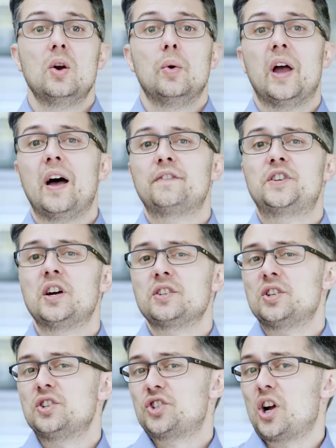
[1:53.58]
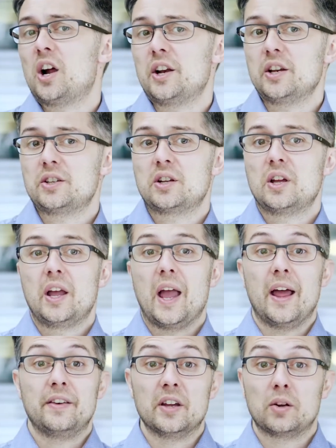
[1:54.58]
We have just started
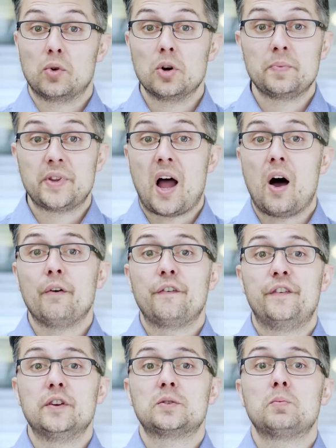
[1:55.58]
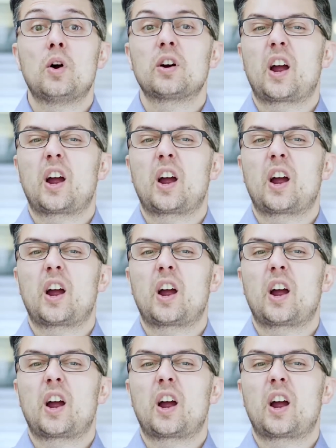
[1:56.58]
and the group now feels more